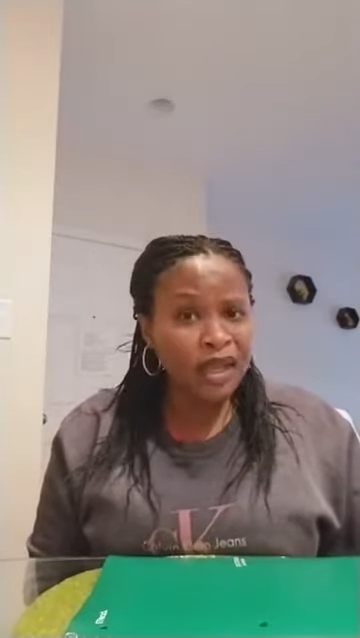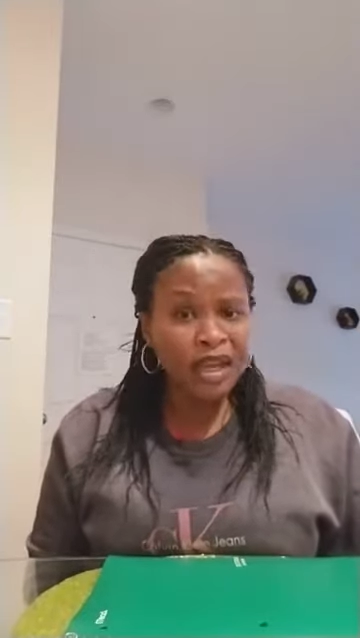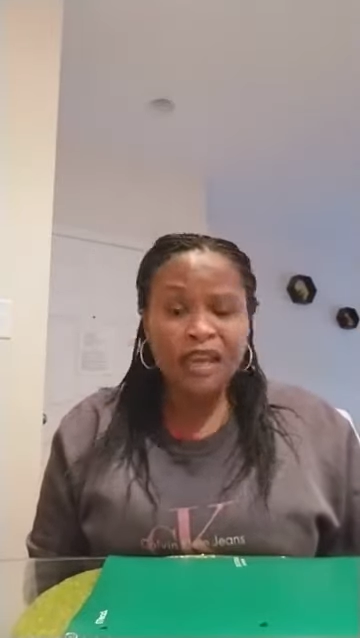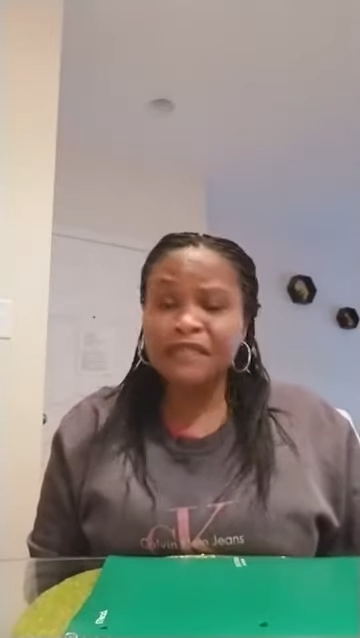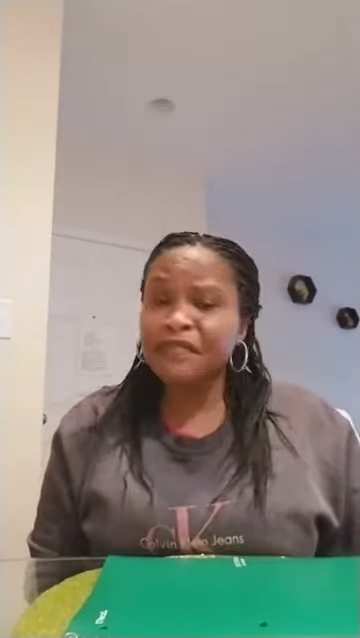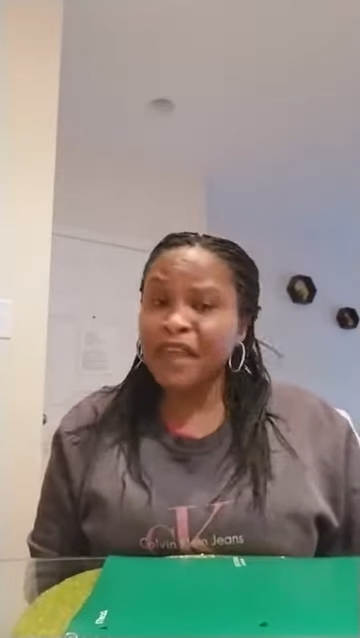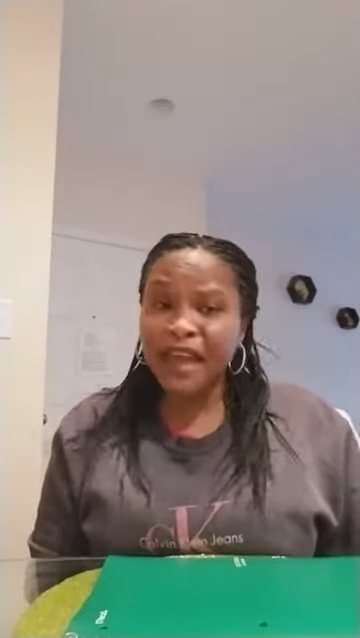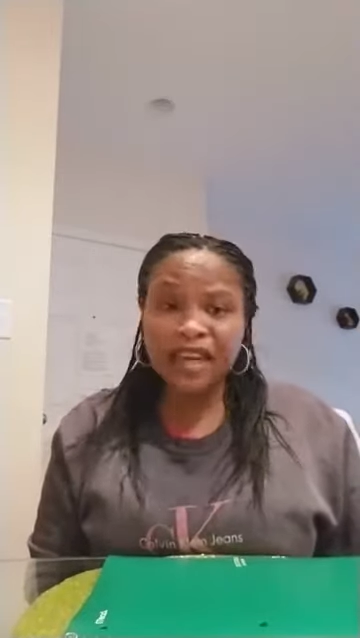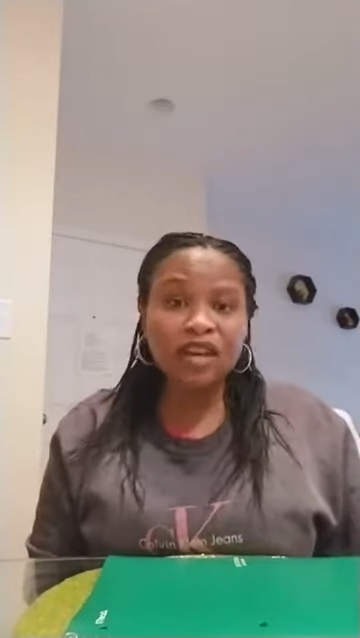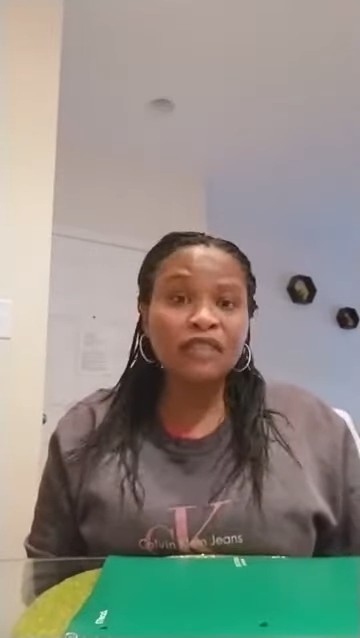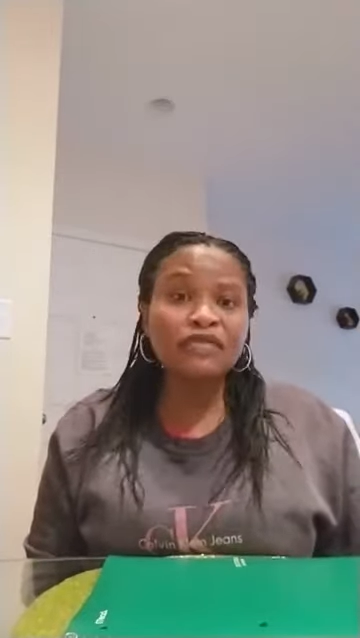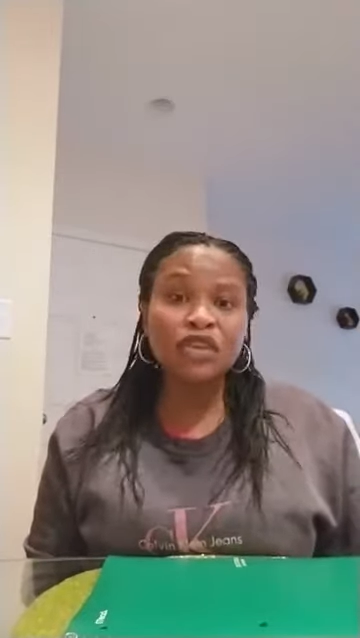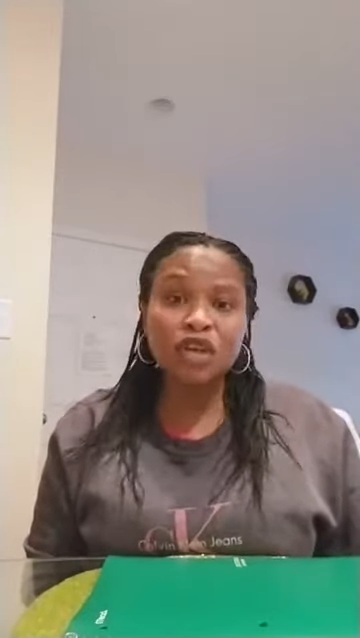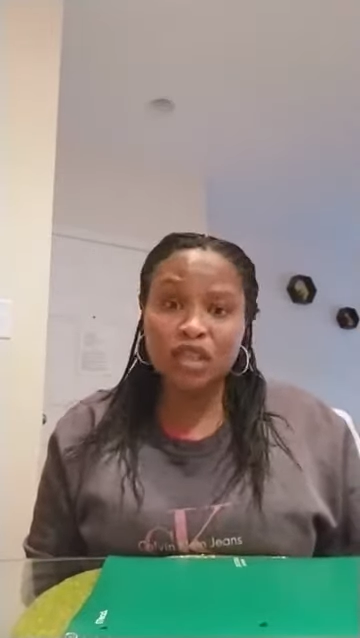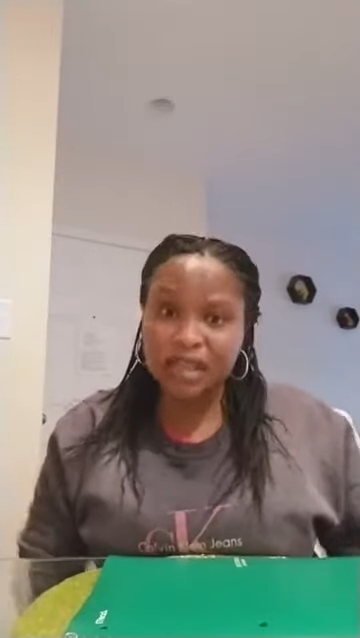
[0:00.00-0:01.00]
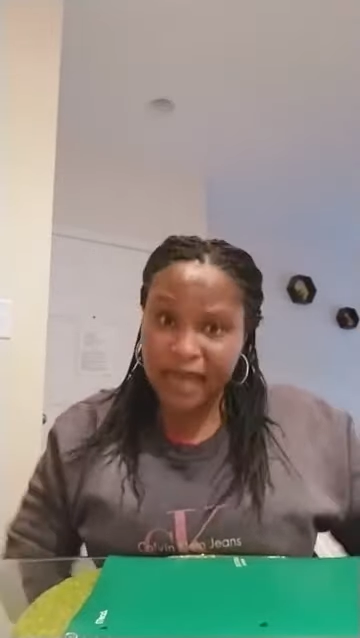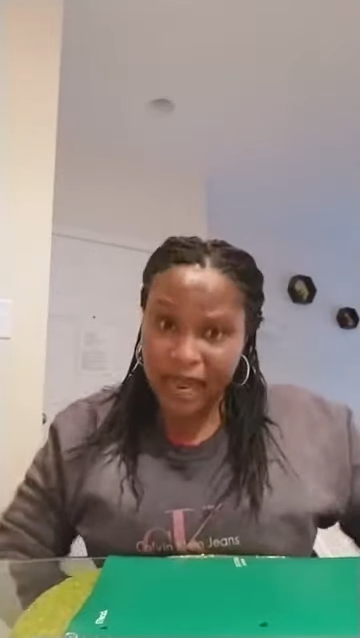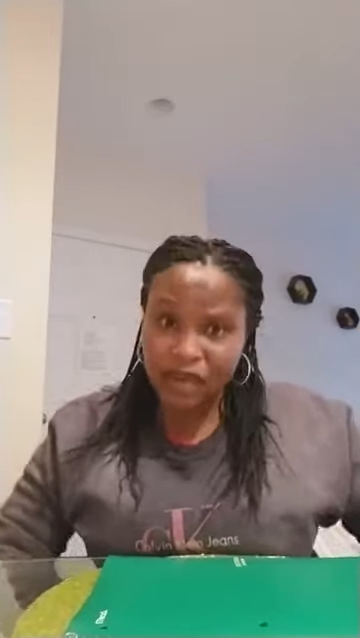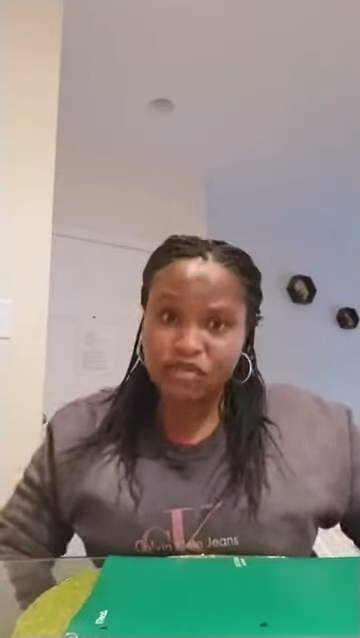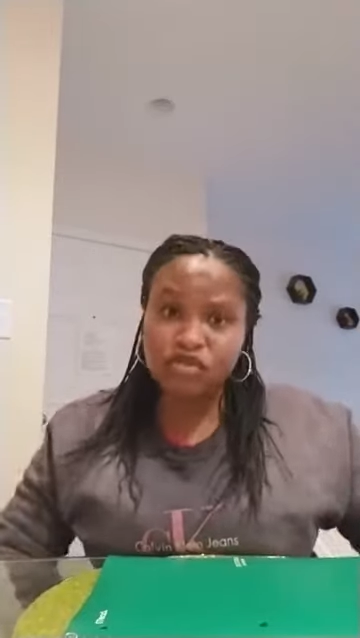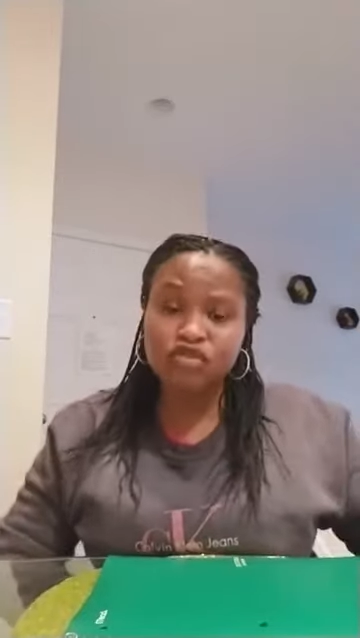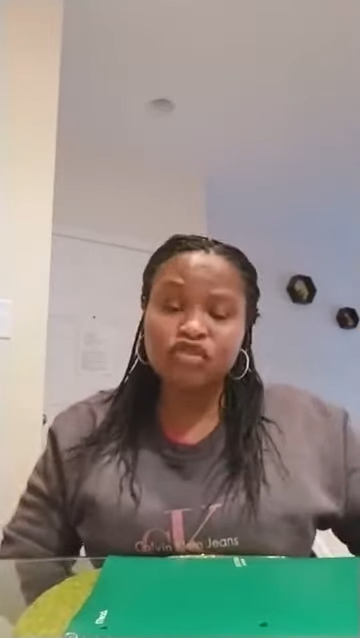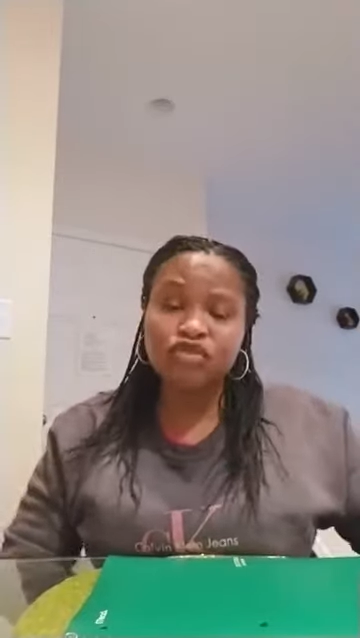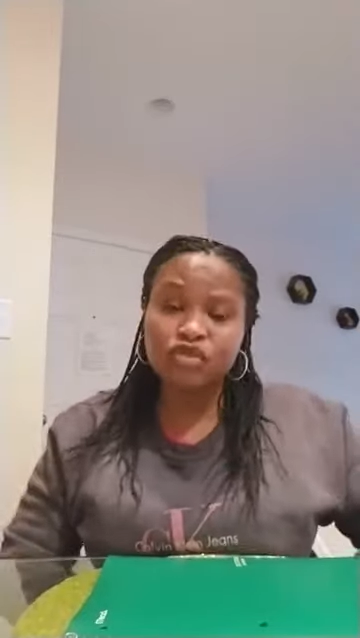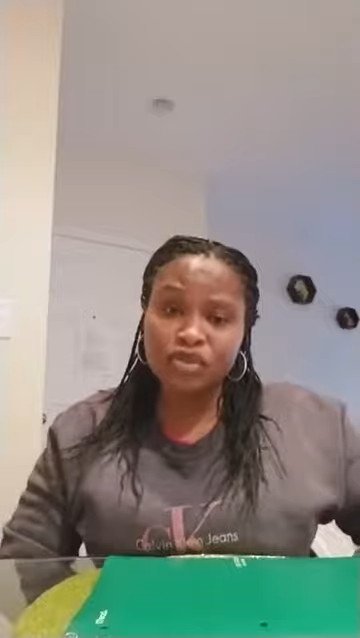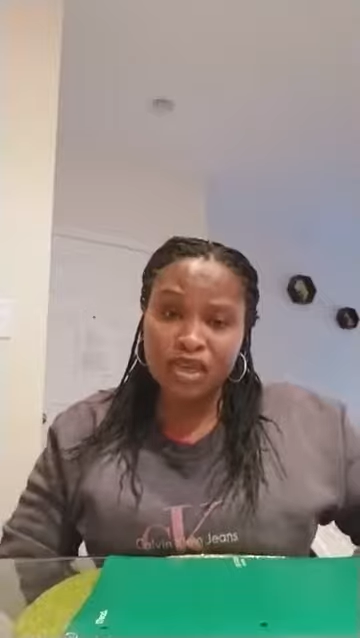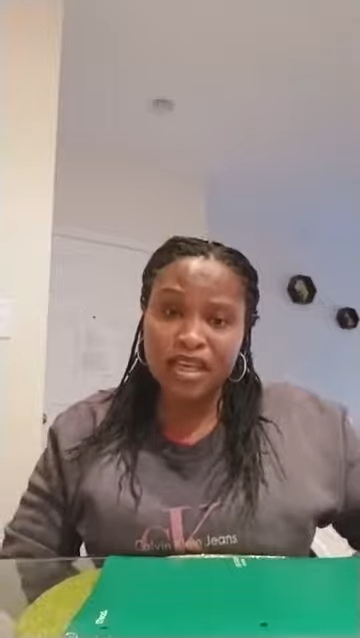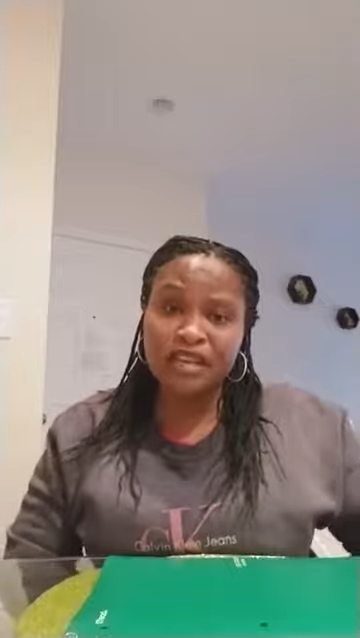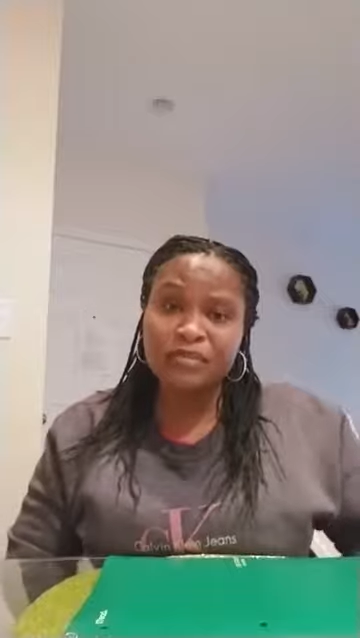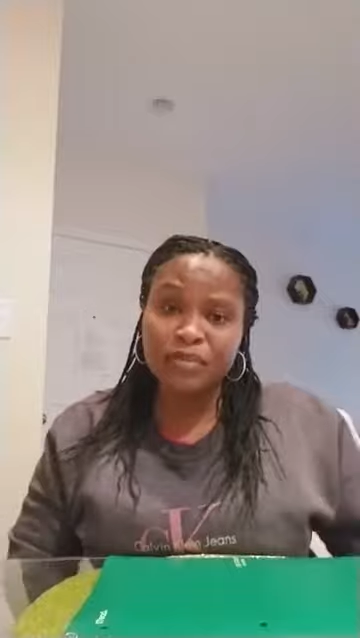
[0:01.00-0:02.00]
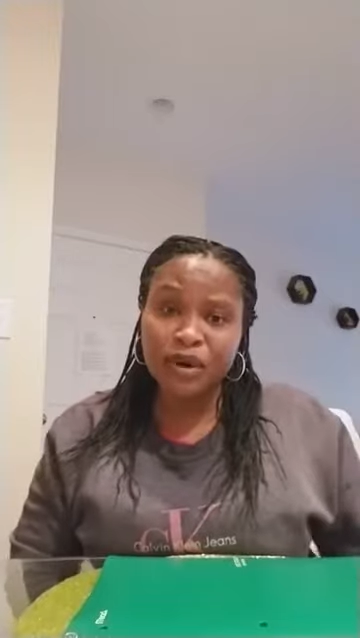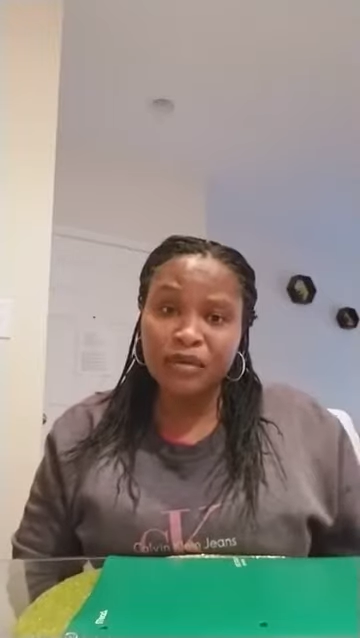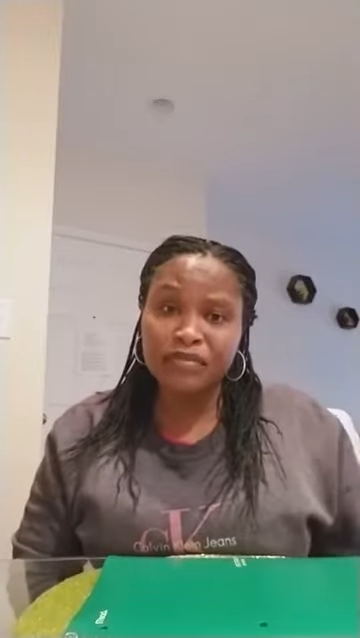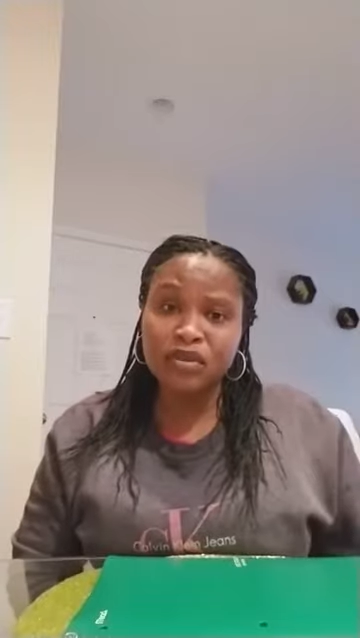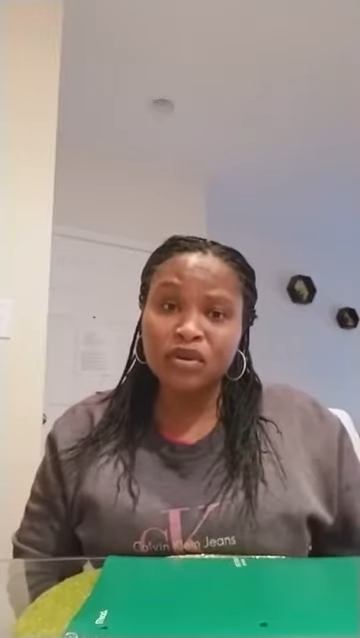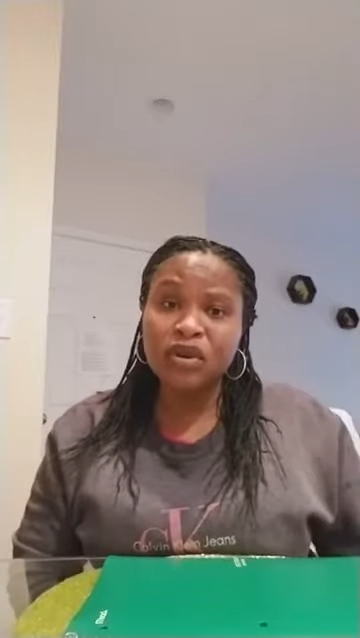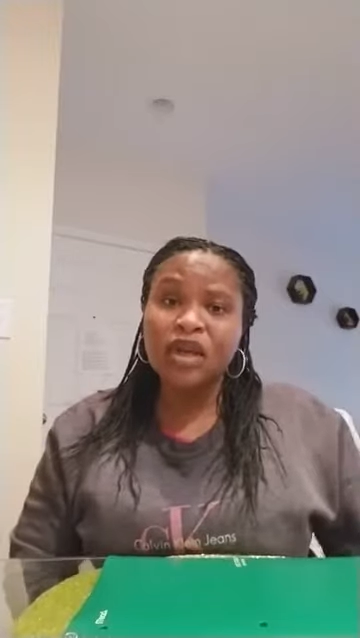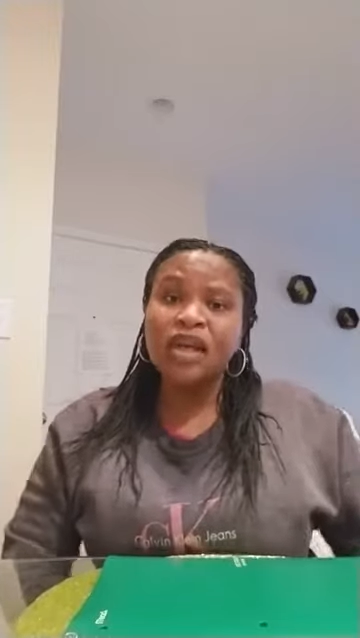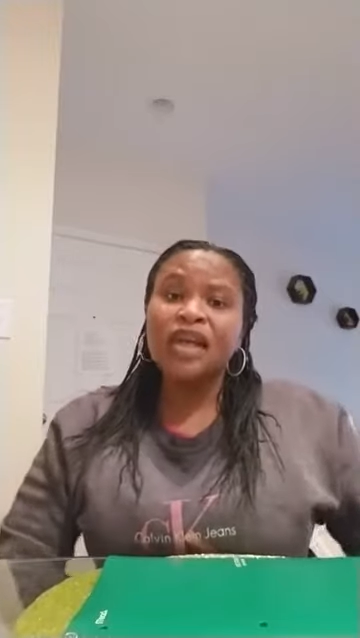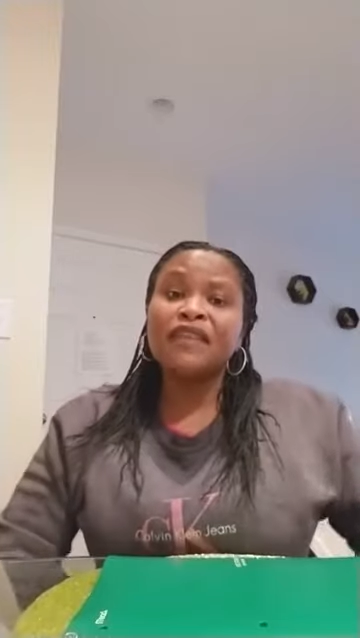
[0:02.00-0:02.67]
If any of your natural children you gave birth to,